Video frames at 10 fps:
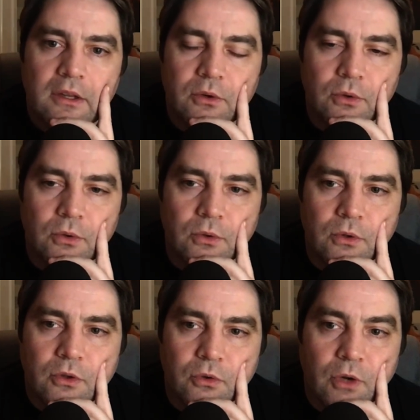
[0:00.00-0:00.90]

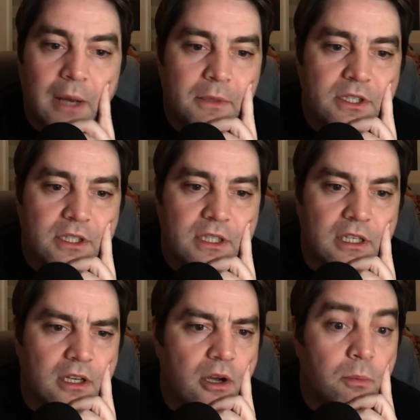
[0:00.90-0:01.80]
through Amazon,
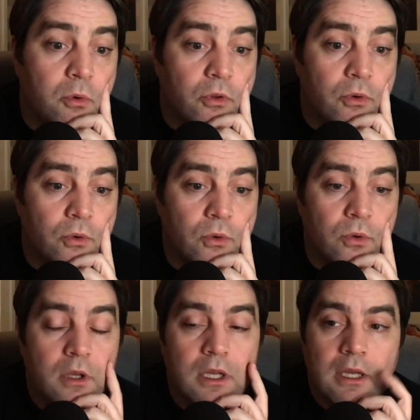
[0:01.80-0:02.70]
and a couple
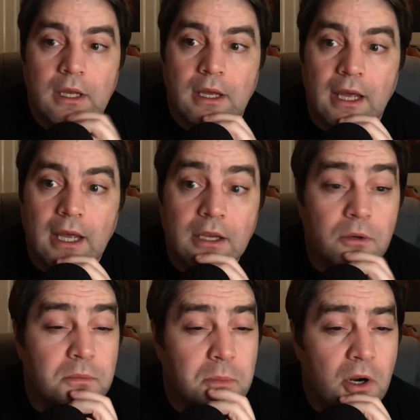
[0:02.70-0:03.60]
through
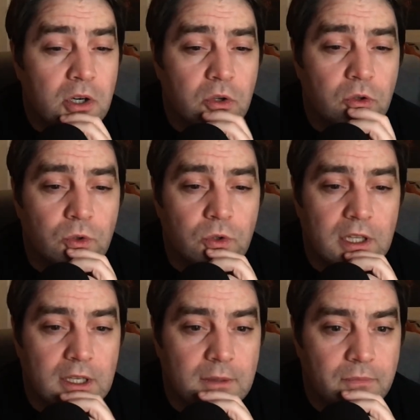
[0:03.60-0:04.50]
Ingram Spark, who do
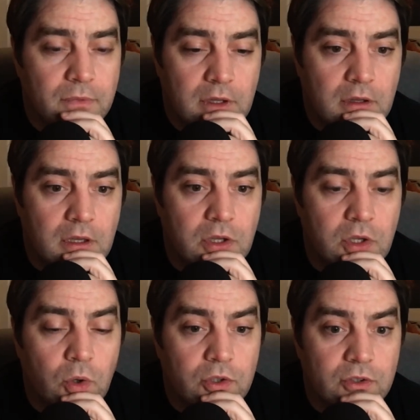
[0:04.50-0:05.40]

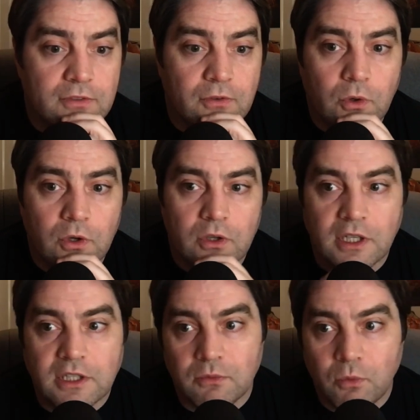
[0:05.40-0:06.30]
the orders for
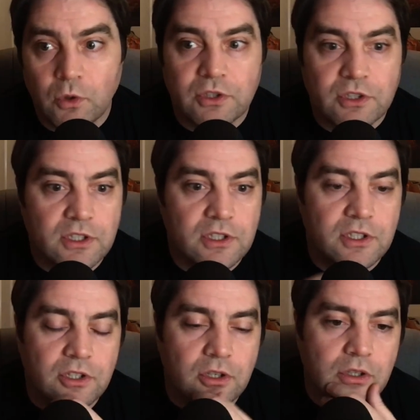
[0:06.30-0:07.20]
likes of
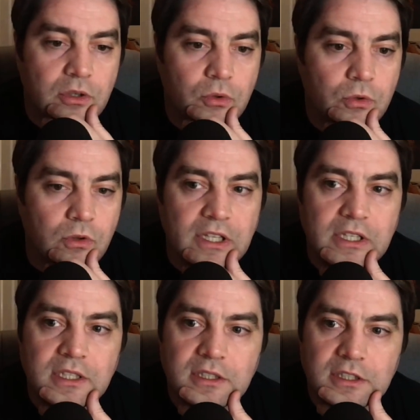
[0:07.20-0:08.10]
Waterstones and your local
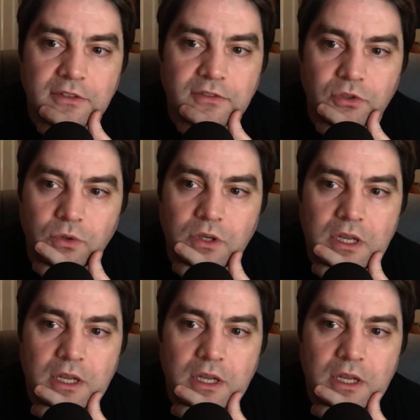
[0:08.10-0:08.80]
indies and stuff. So